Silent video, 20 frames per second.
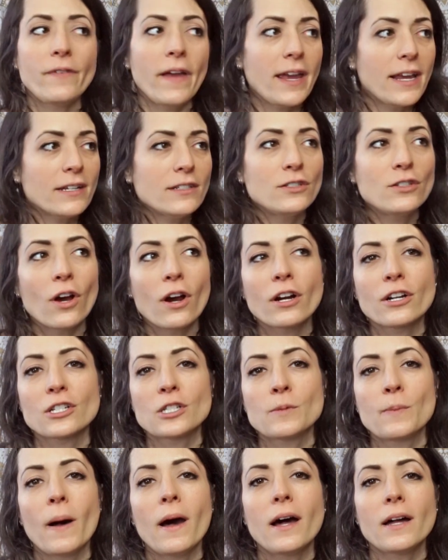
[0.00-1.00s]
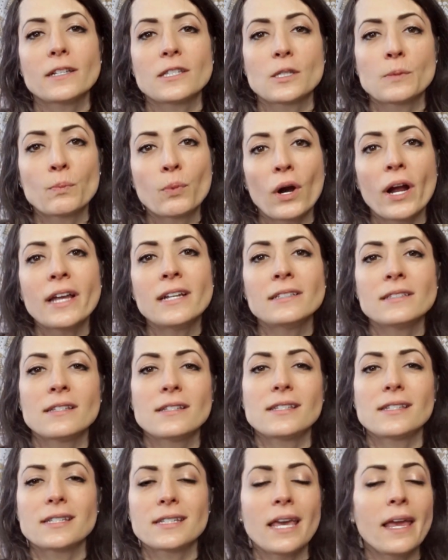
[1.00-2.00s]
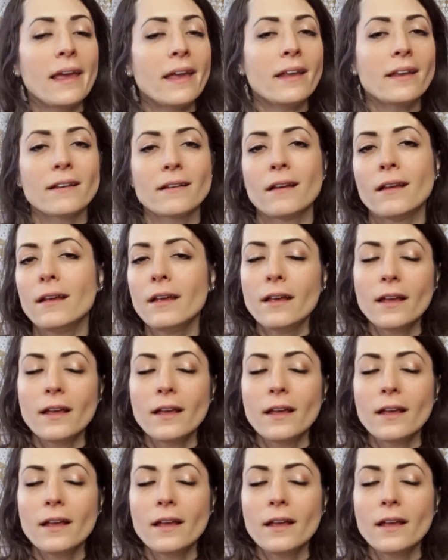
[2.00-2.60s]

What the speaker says: fade dark spots, brighten skin,